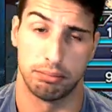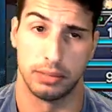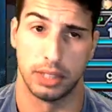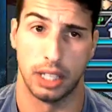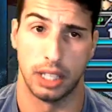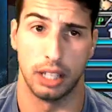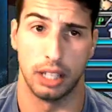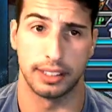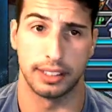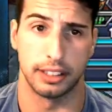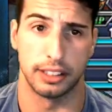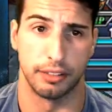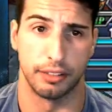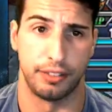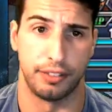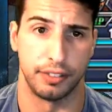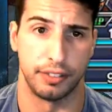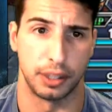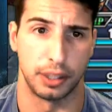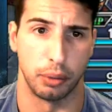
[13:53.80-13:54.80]
I'll take the
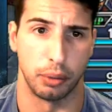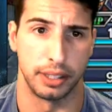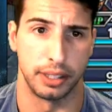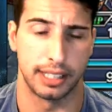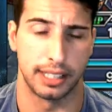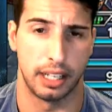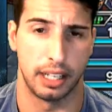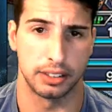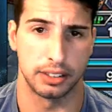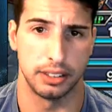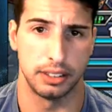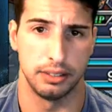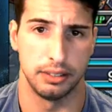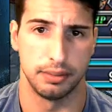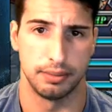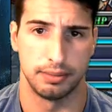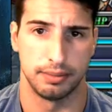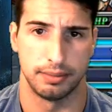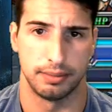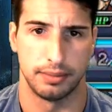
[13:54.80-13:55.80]
51,000.
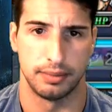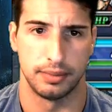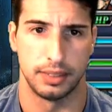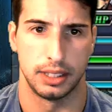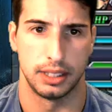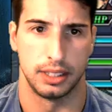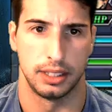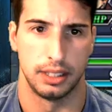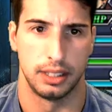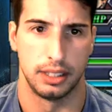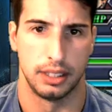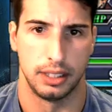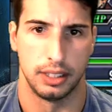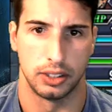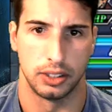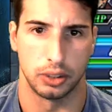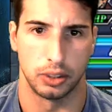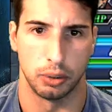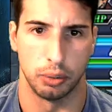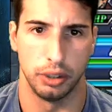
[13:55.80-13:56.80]

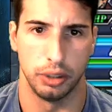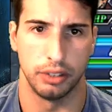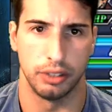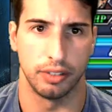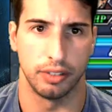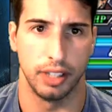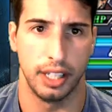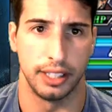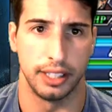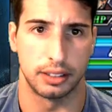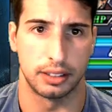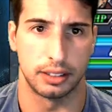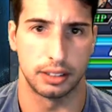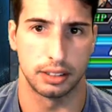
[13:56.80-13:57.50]
So War of Light